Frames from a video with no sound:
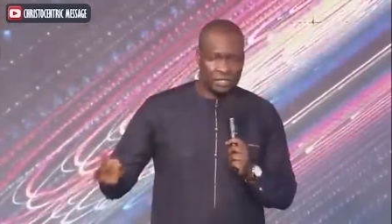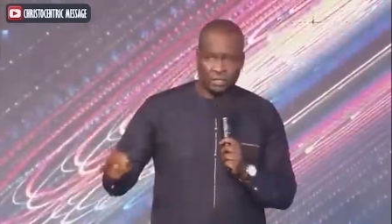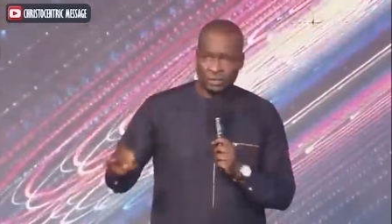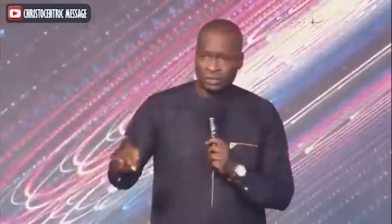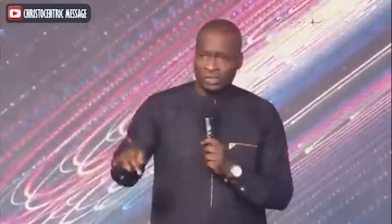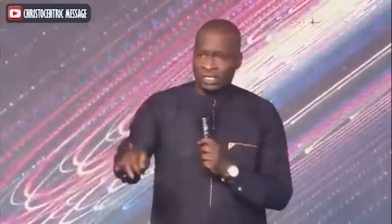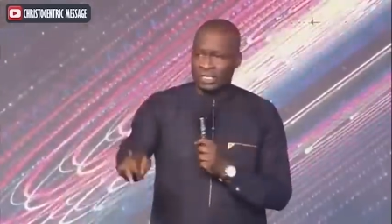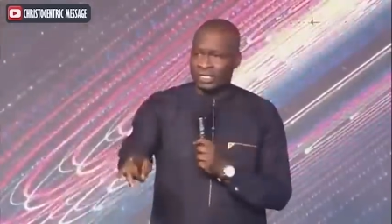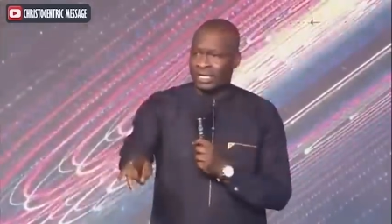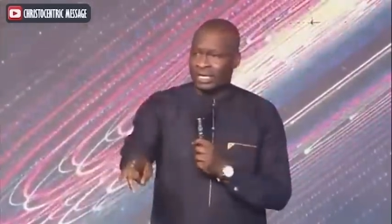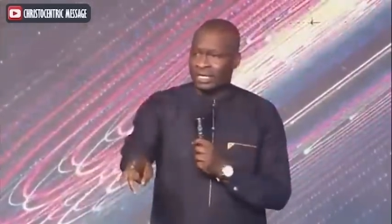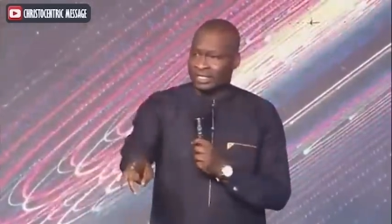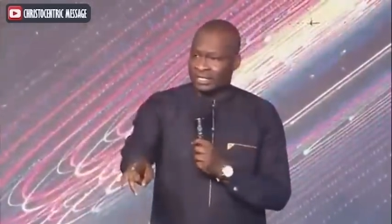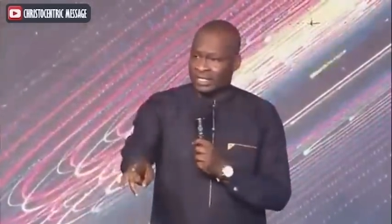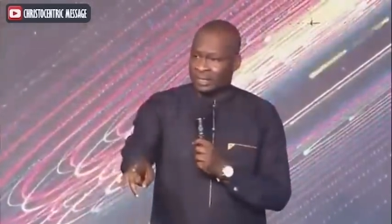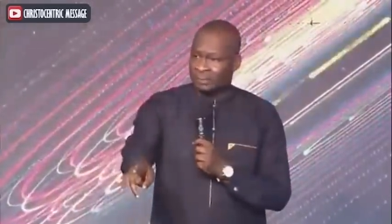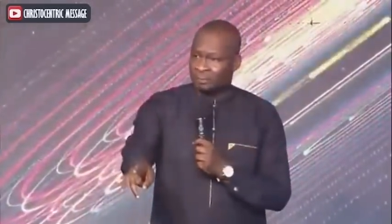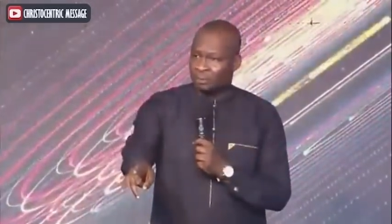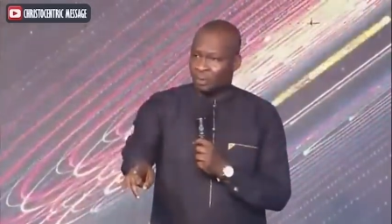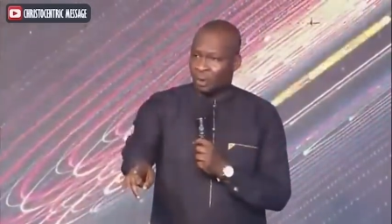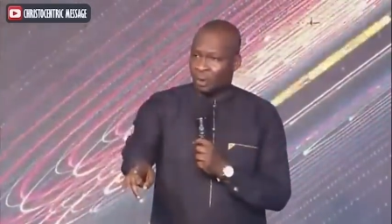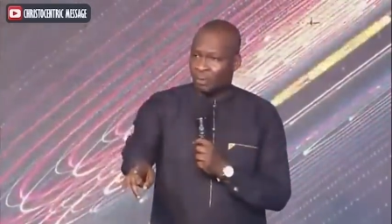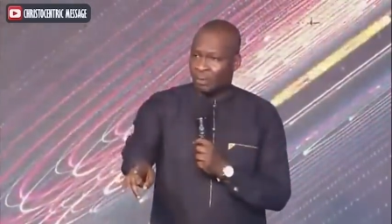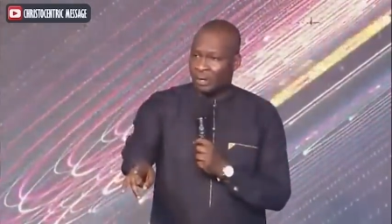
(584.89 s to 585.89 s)
You see, there is a
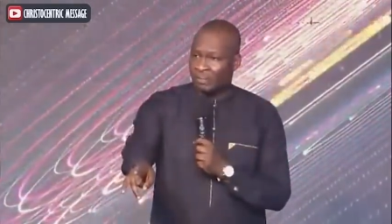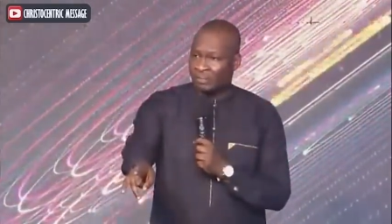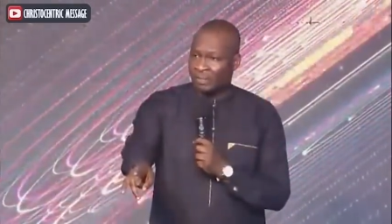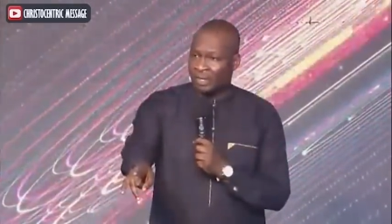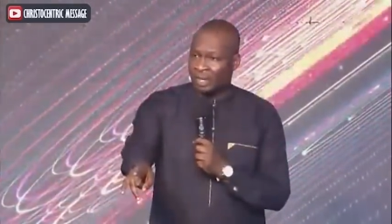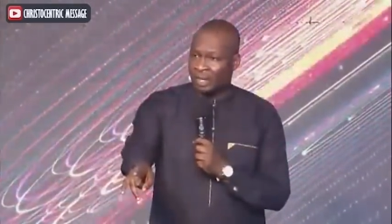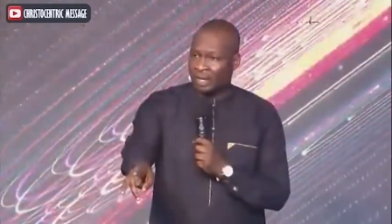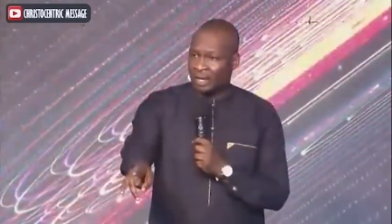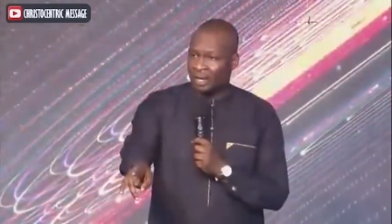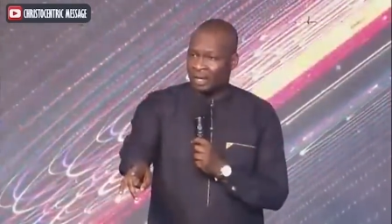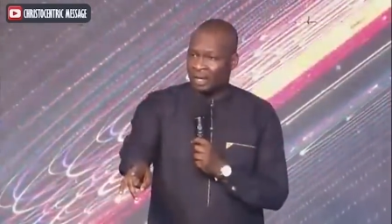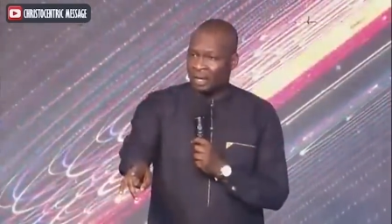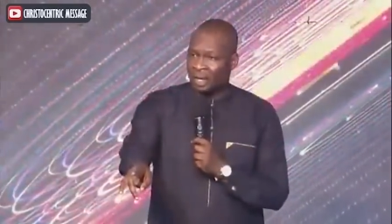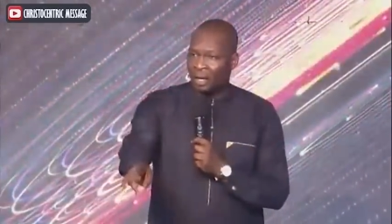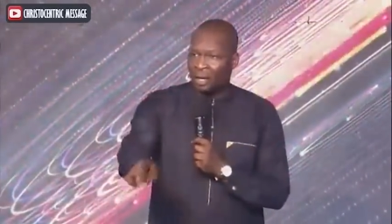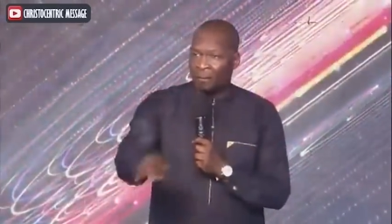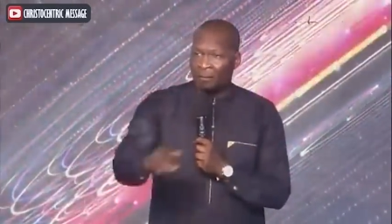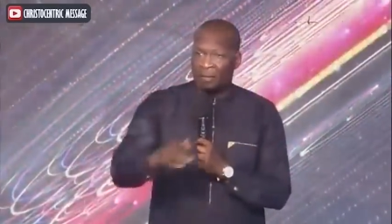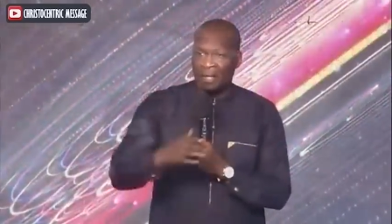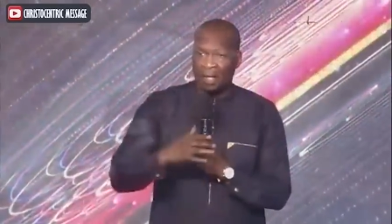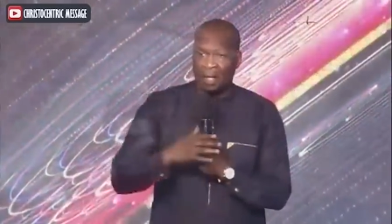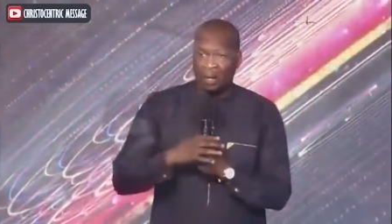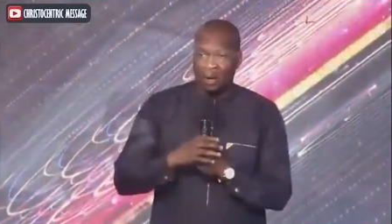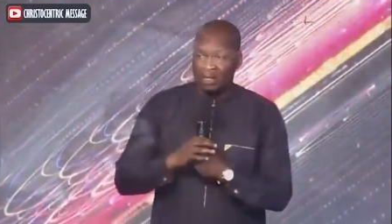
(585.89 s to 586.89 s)
problem there
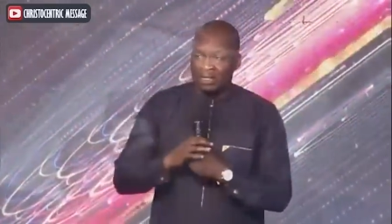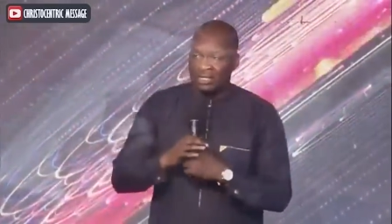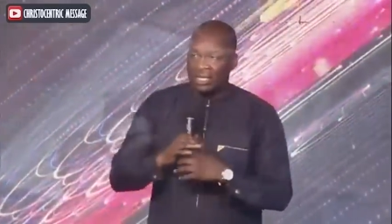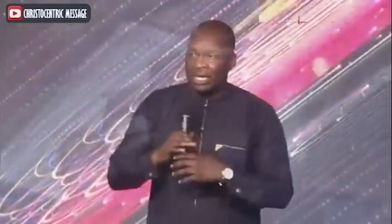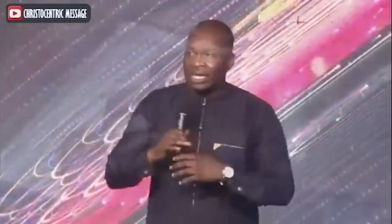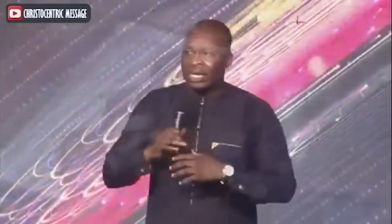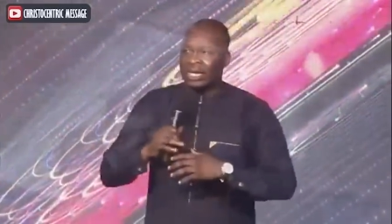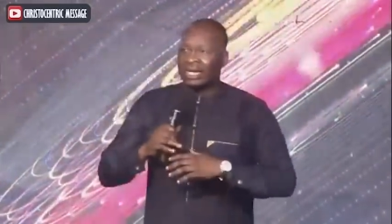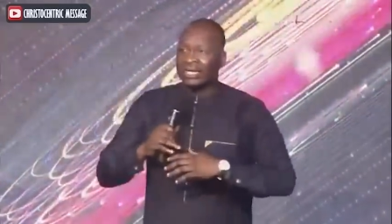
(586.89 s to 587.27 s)
because